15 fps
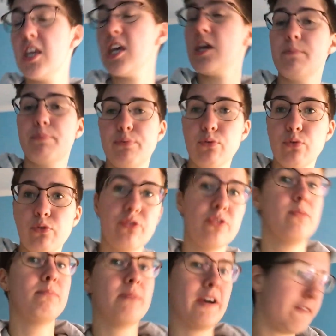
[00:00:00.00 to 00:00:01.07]
improve
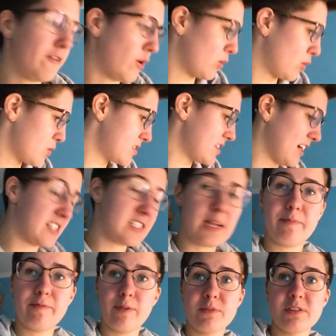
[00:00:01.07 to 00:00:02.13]
my photos,
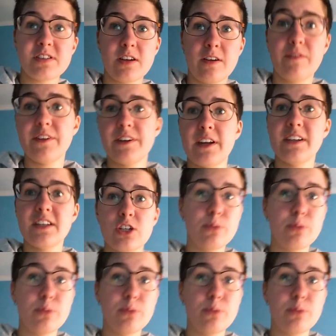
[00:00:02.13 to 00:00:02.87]
except from the stuff that I need